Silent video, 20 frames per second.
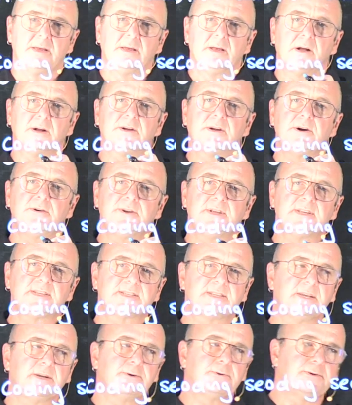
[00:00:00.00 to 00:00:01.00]
A coding
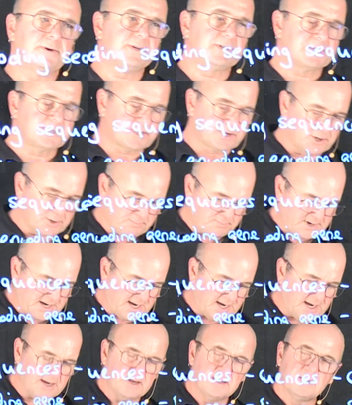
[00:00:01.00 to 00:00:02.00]
sequence could
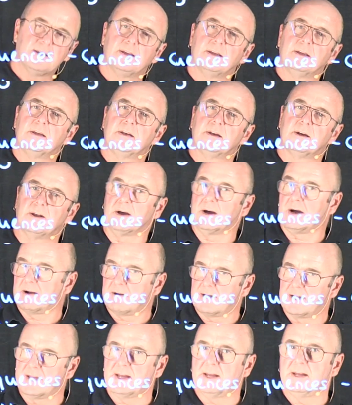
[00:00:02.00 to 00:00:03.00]
be an
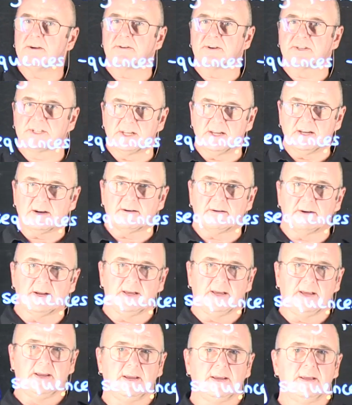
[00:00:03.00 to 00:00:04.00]
RNA or a
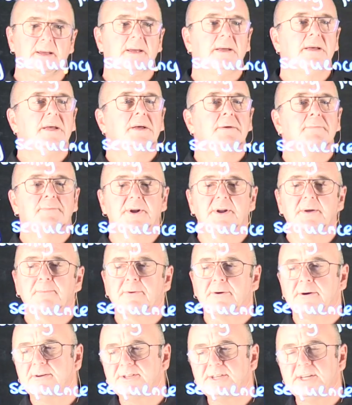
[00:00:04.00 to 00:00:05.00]
tRNA, but a
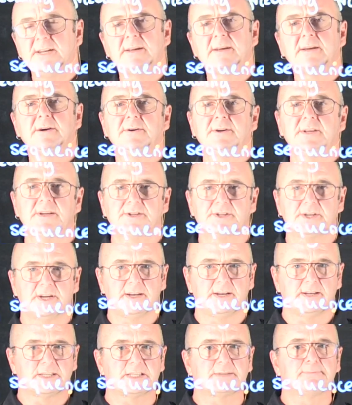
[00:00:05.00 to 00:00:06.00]
protein encoding
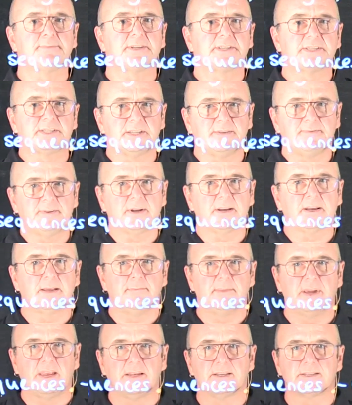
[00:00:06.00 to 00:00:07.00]
gene specifically
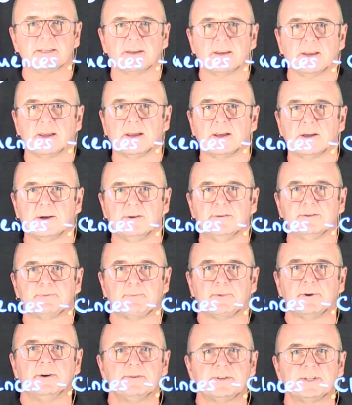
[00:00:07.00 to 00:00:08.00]
means that it encodes
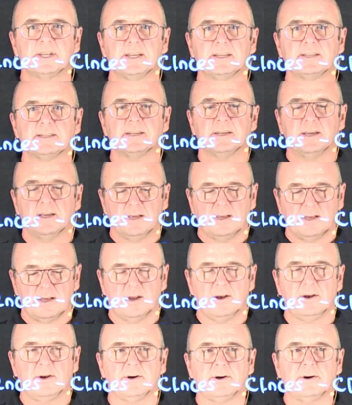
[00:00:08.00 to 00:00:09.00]
proteins
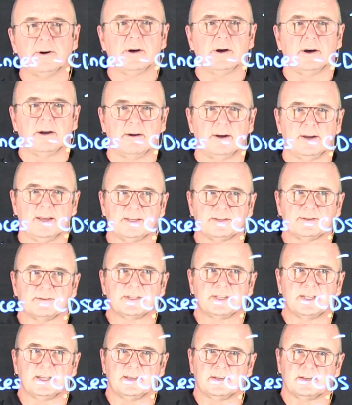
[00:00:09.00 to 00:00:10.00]
and not RNAs or
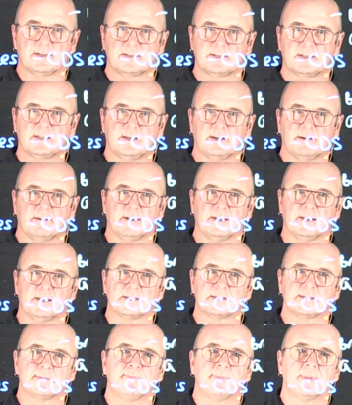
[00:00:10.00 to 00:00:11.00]
tRNAs.